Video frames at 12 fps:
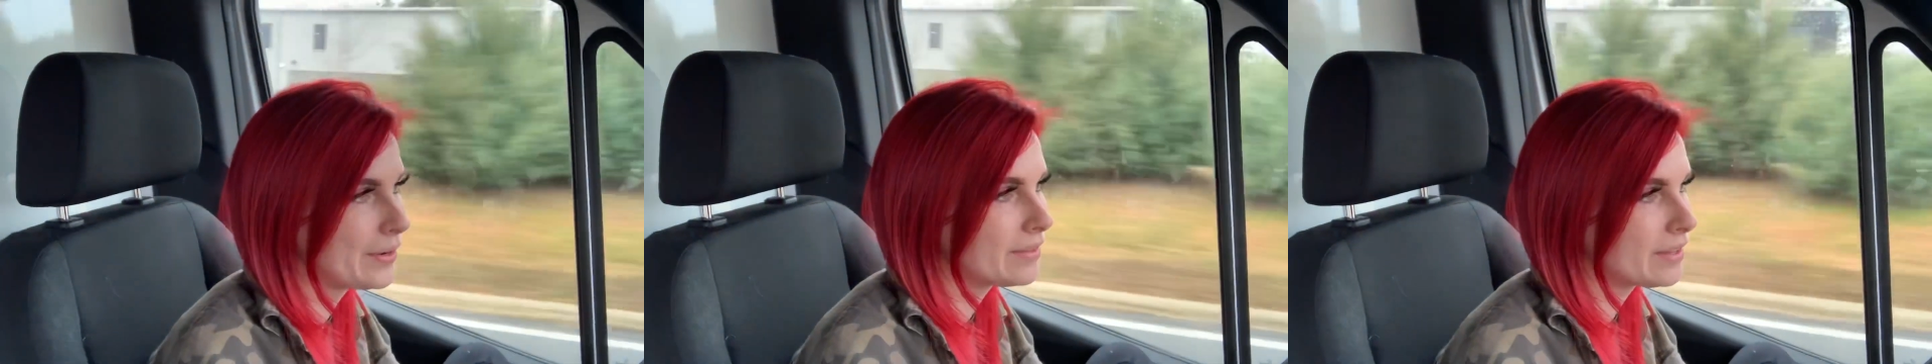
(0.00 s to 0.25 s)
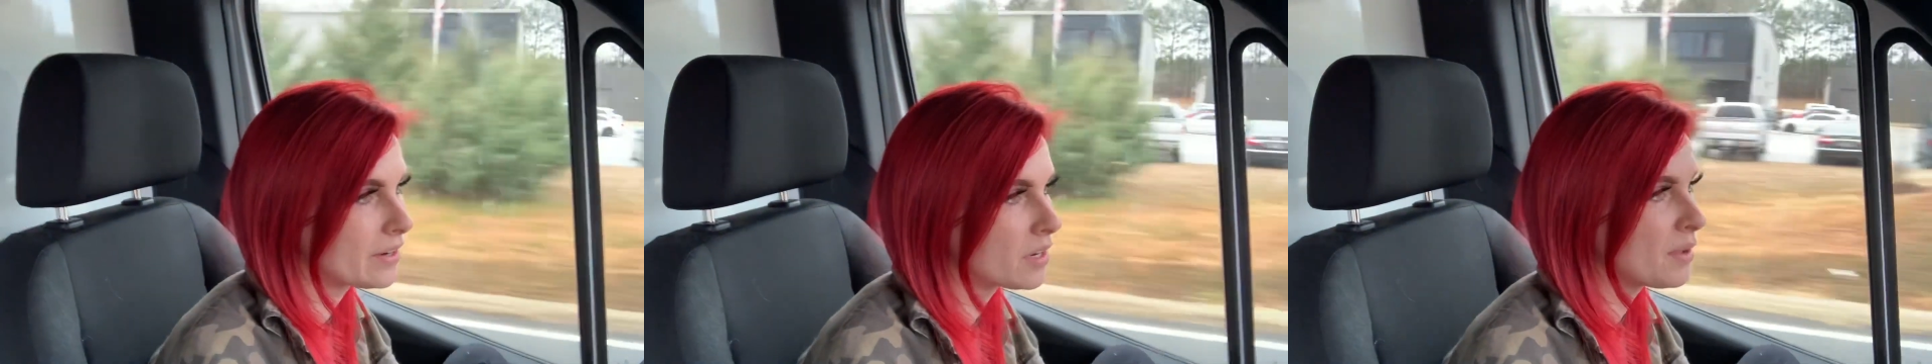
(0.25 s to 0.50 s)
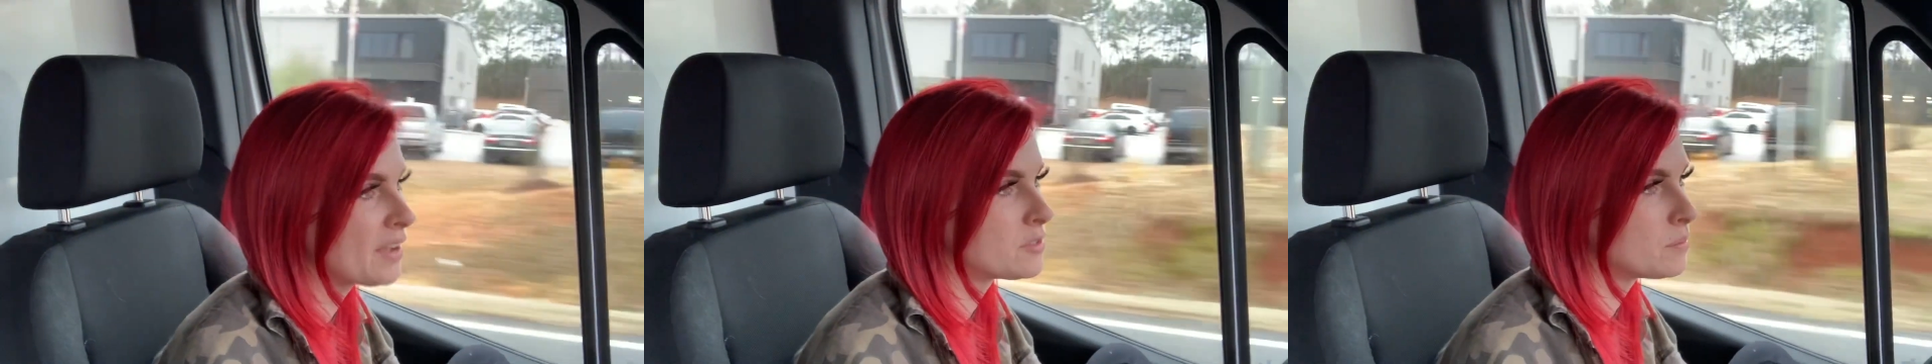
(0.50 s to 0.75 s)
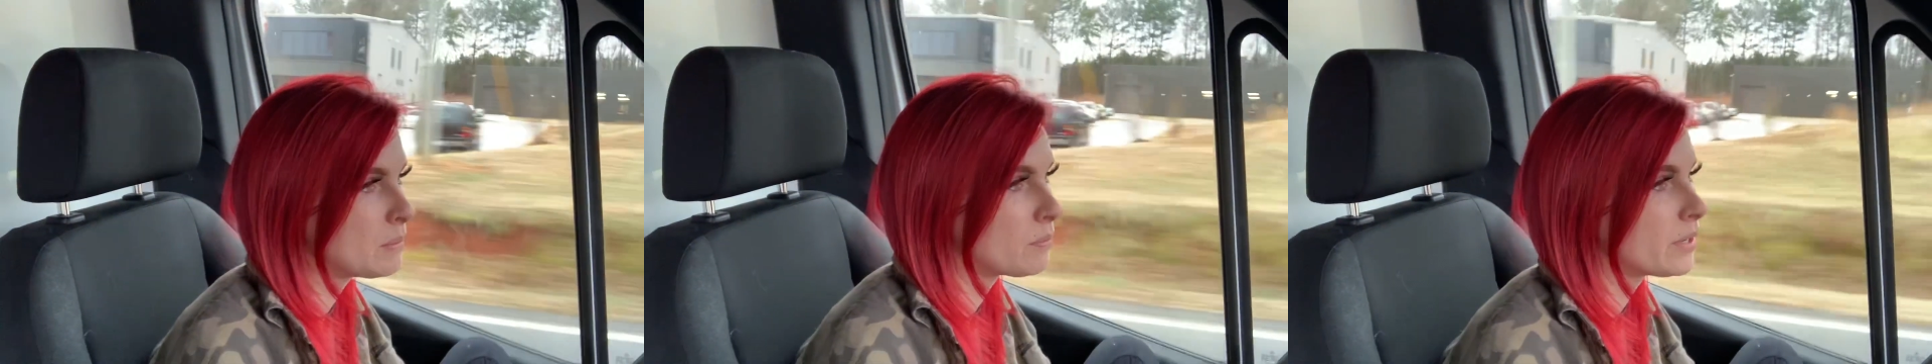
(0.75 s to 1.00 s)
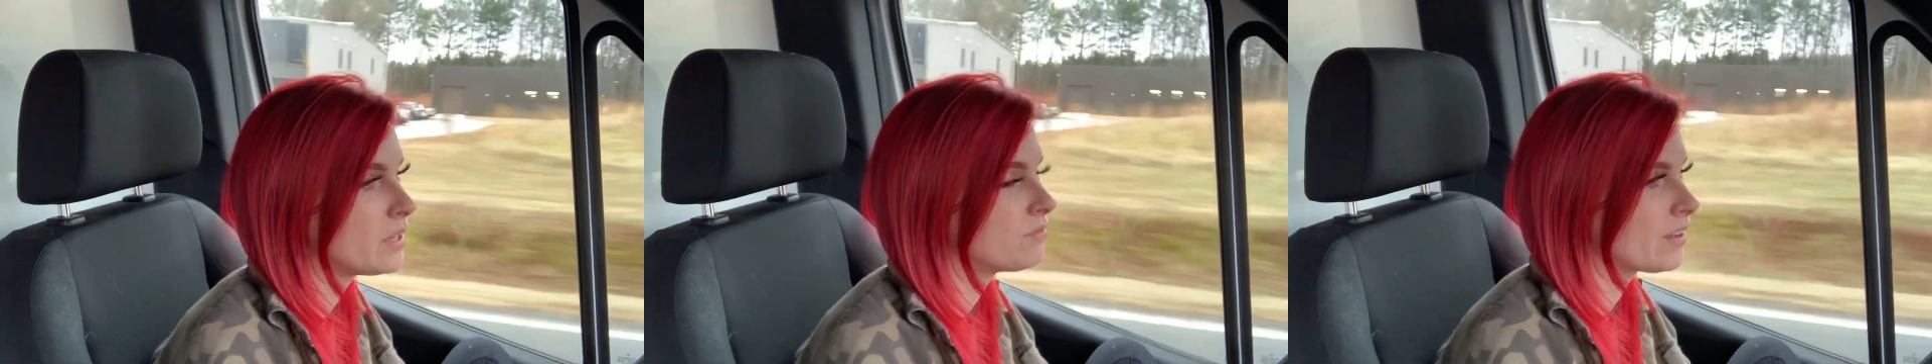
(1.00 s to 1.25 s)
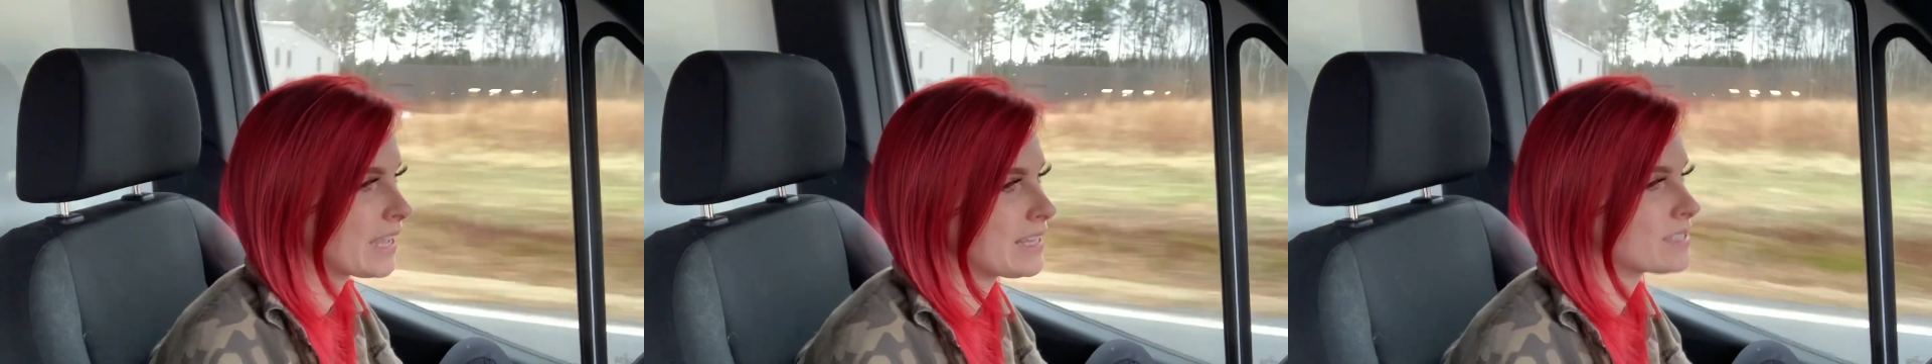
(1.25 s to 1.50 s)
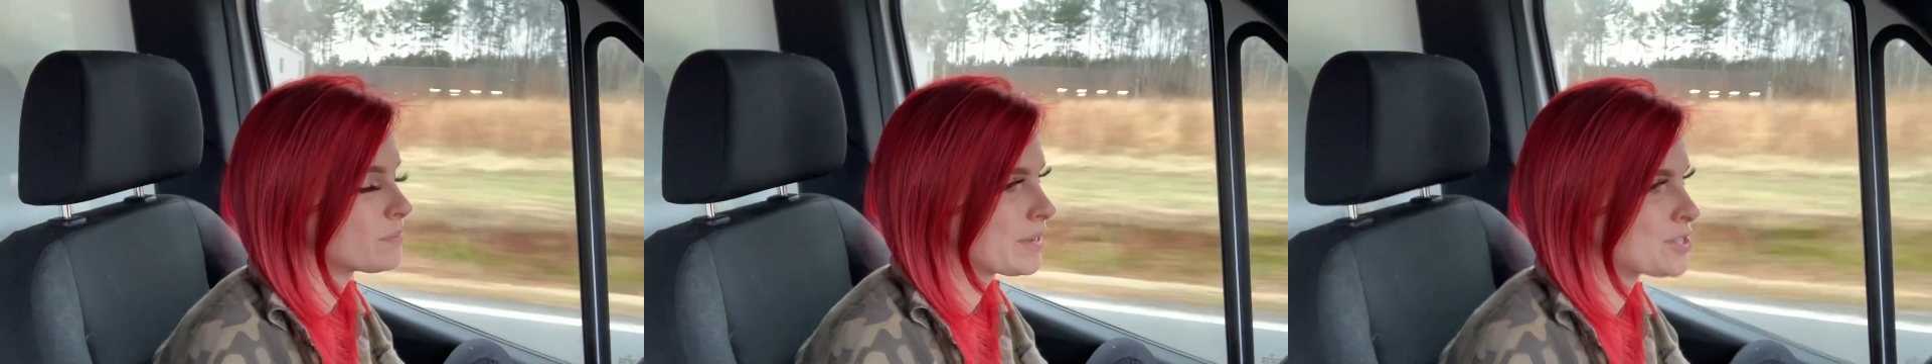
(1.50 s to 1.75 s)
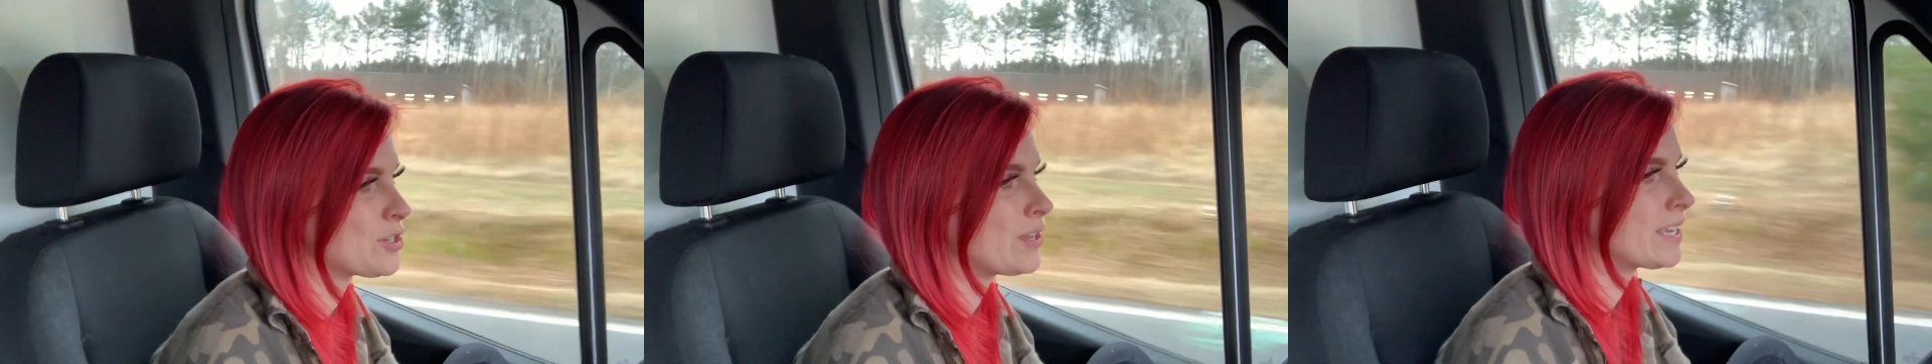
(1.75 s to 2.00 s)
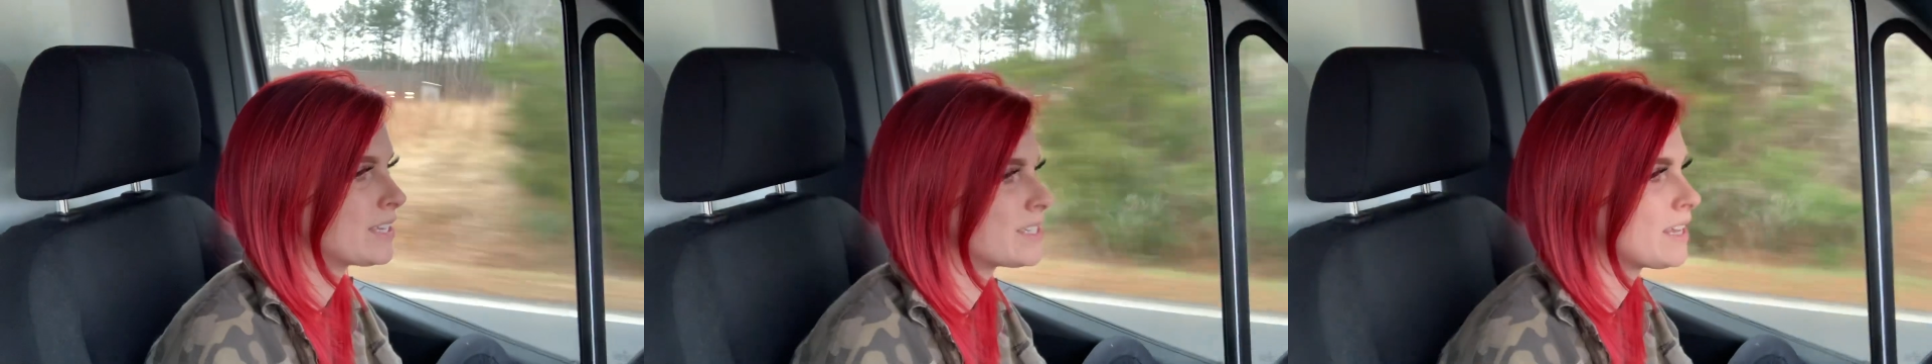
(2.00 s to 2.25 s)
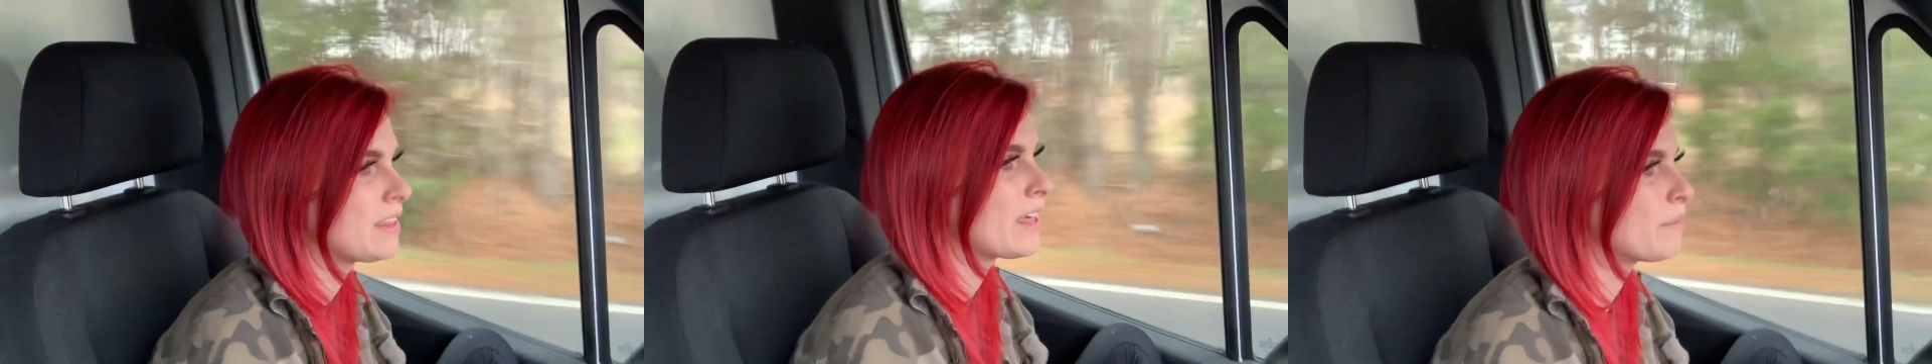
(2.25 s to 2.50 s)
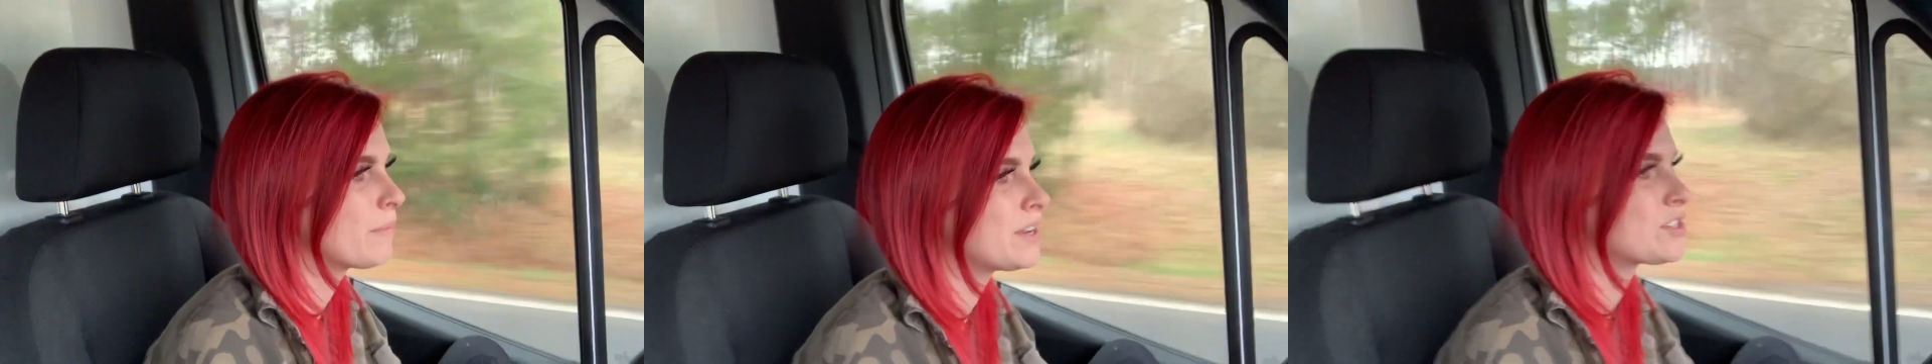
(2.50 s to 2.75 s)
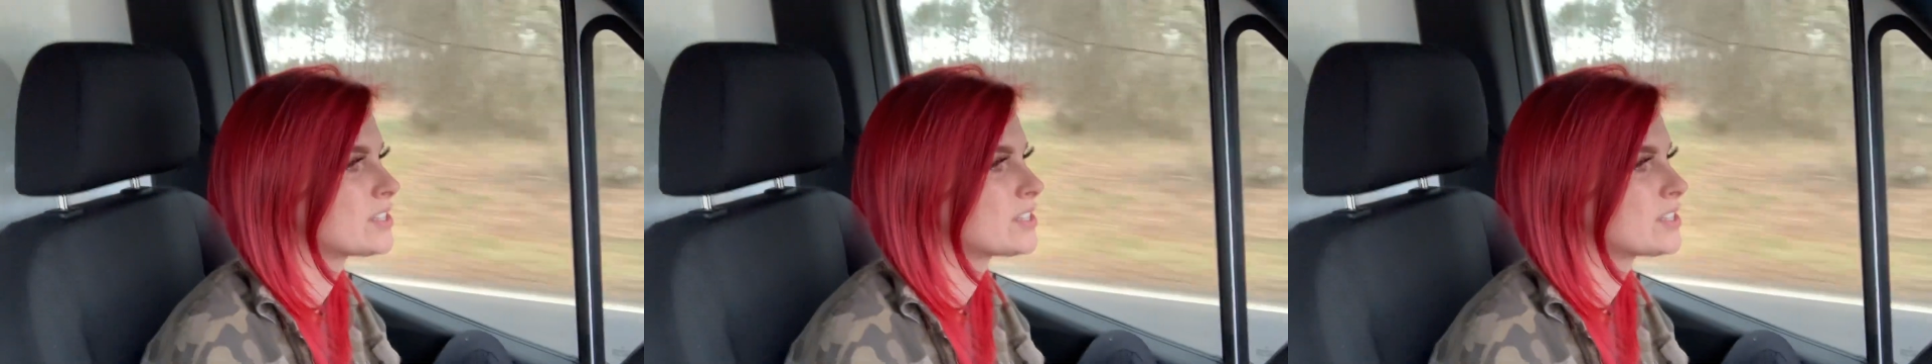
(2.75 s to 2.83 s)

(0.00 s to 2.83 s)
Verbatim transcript: they're going to have to be pretty fucking special, I can tell you that much,